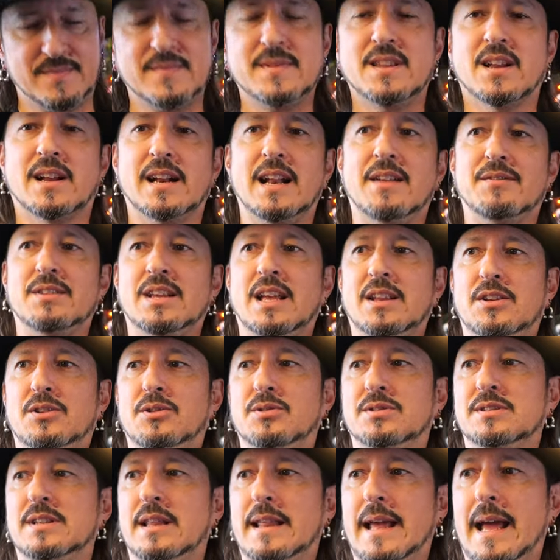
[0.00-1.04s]
you're gonna have to get
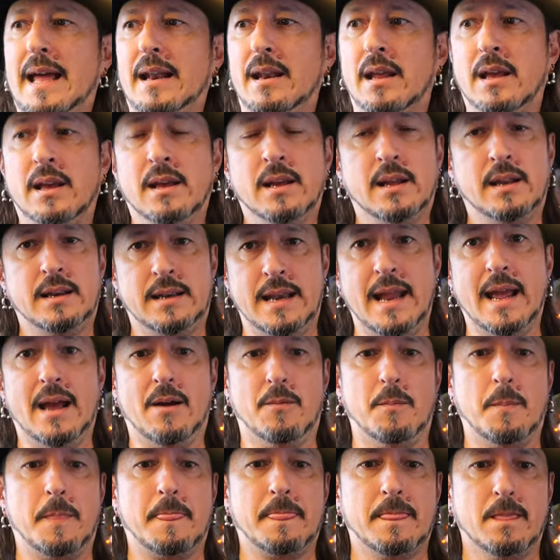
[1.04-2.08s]
used to that. Now,